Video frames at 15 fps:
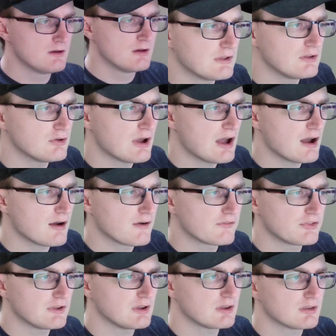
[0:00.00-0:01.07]
then you
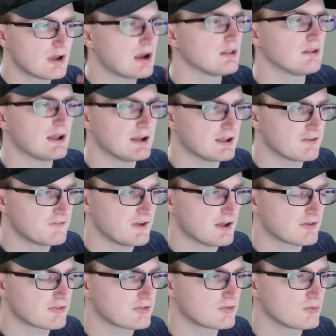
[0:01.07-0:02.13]
have the 9 lighting
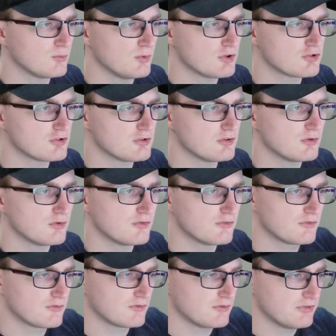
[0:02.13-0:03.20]
effects, which you've
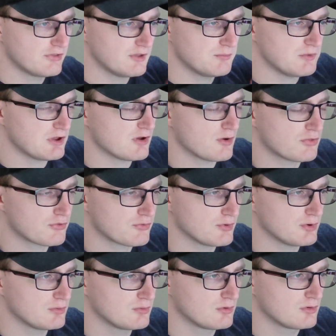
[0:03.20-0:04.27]
seen me go
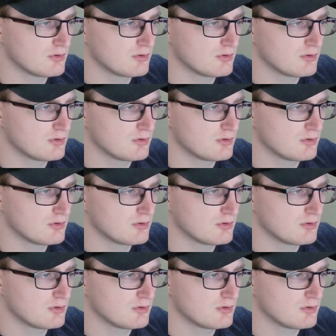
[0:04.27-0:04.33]
through.